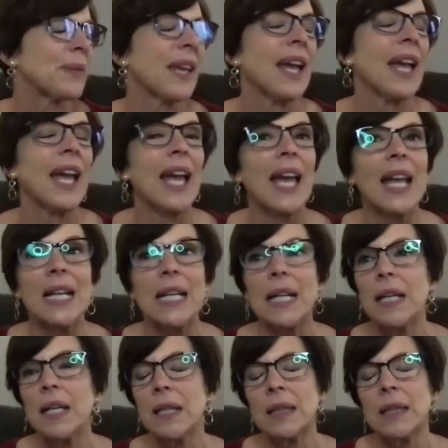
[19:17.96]
And
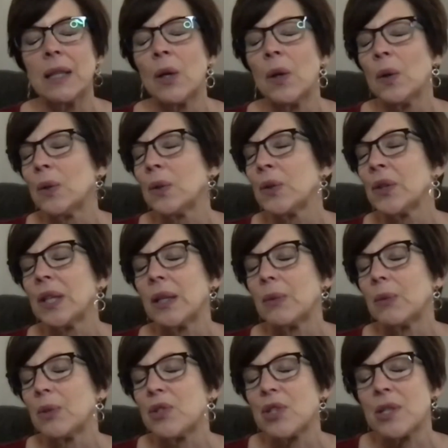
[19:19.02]
the whole
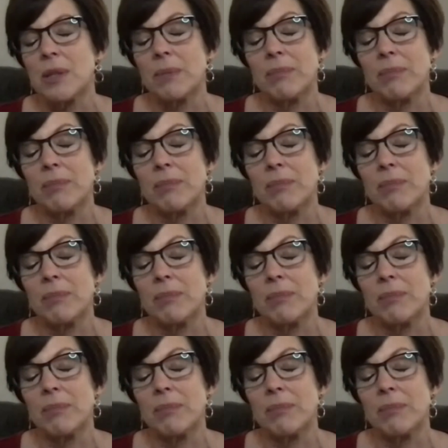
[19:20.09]
thing was just